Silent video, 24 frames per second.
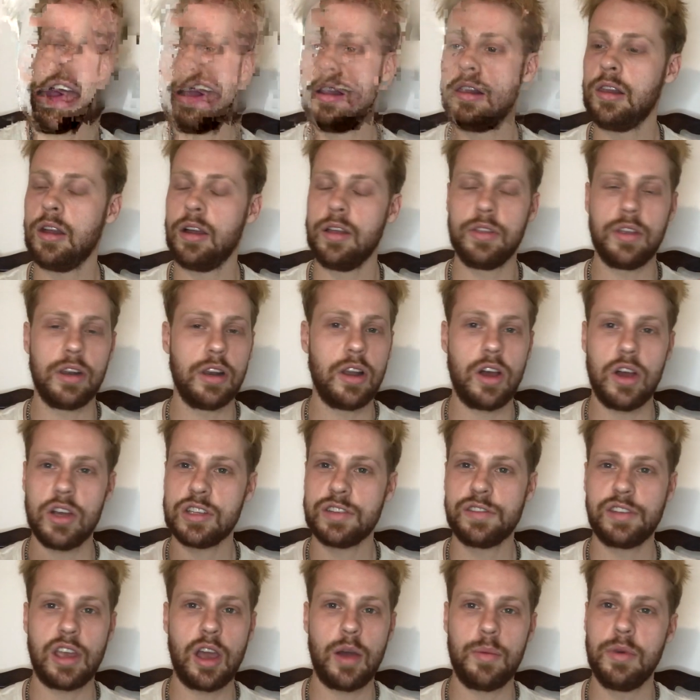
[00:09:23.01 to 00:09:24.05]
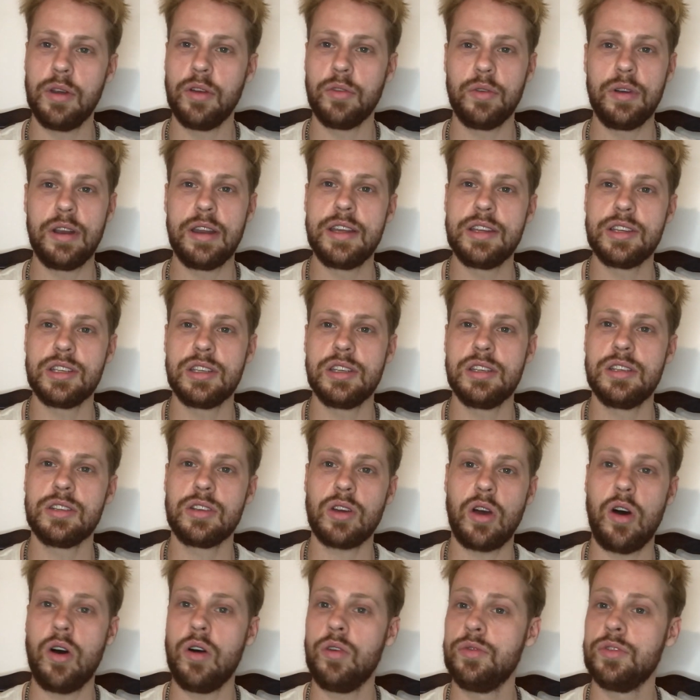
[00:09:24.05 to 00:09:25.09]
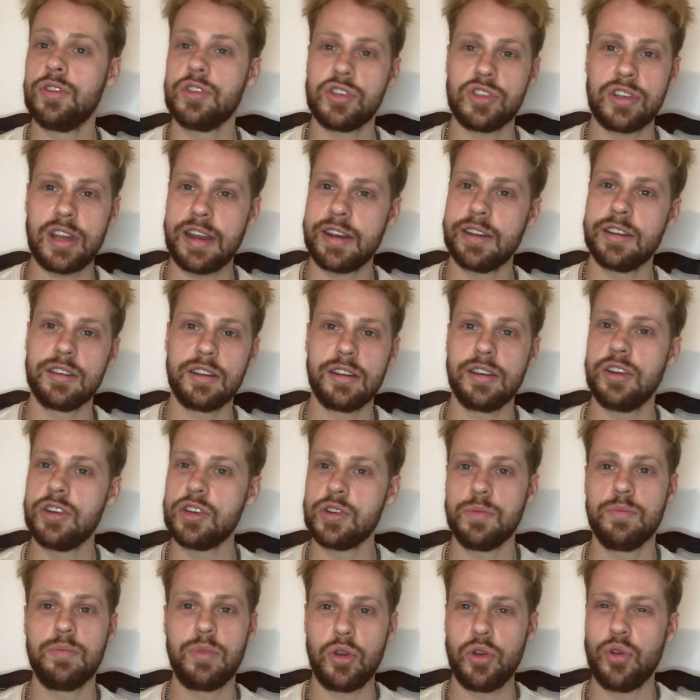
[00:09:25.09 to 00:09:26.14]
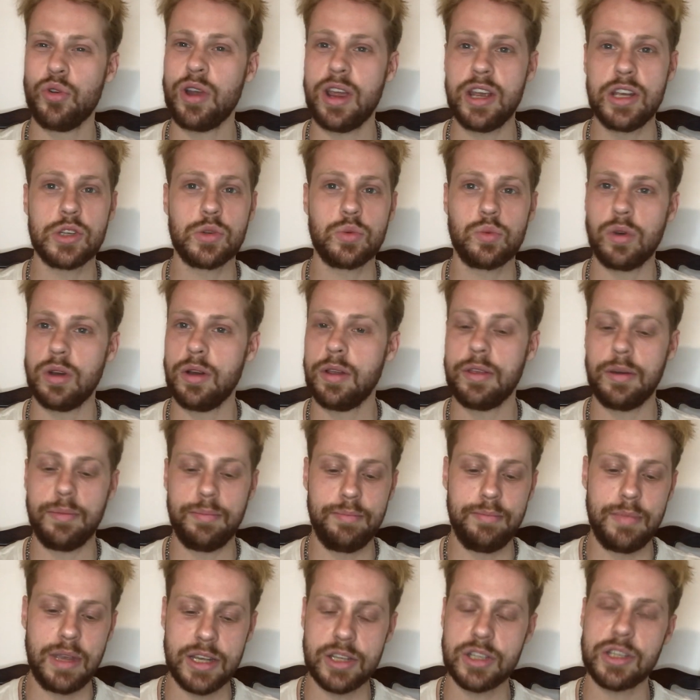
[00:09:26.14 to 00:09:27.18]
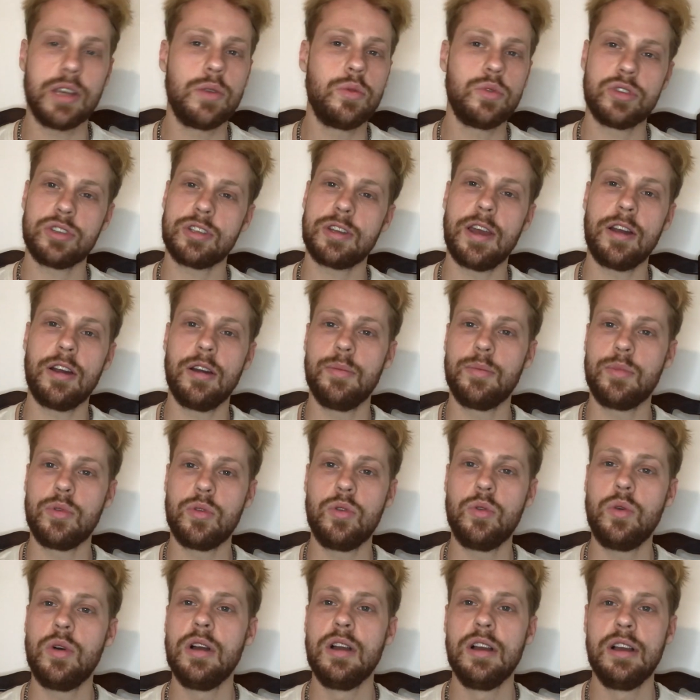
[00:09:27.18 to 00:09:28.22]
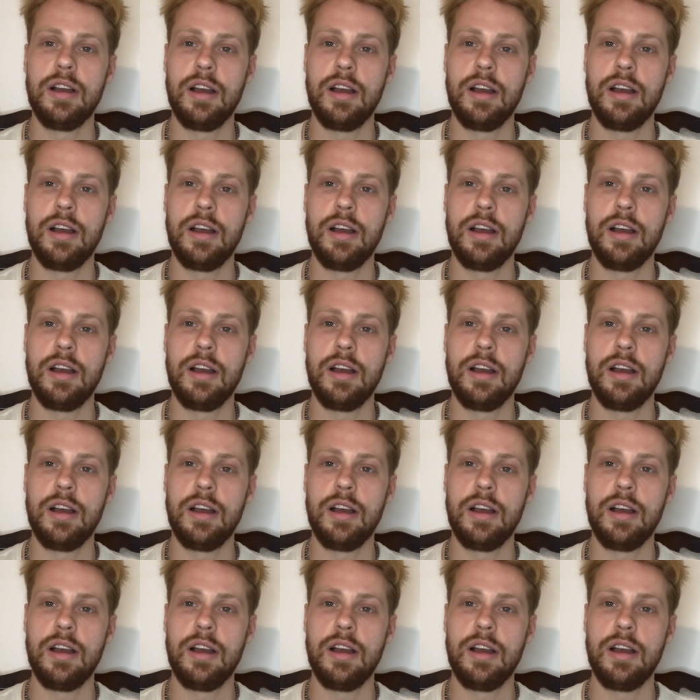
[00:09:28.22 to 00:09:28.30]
Like the last couple of releases on the standard edition Blu-rays, where the mixing was terrible